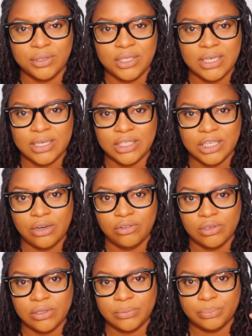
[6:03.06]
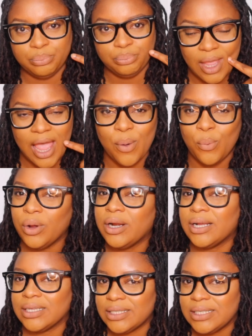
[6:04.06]
routine in general and what it
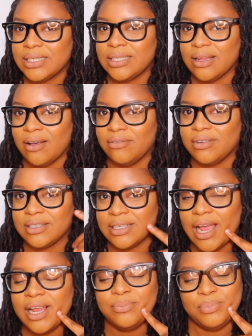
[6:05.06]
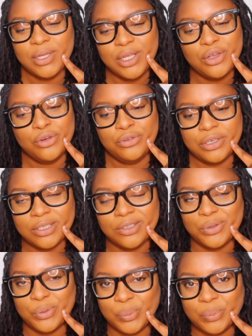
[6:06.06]
consists of because I'd be curious
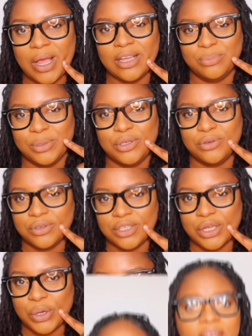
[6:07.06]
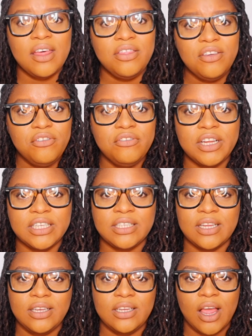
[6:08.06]
too. I'd be curious to know. Another
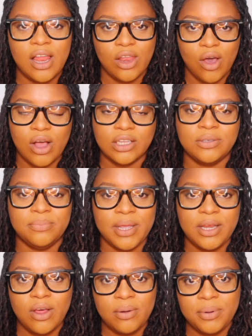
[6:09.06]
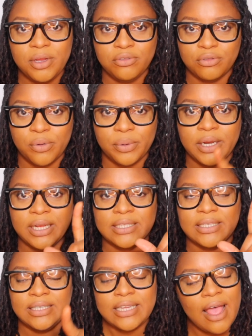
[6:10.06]
reason your locks may not be growing is
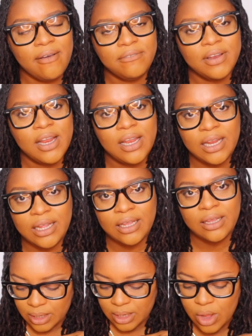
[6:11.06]
definitely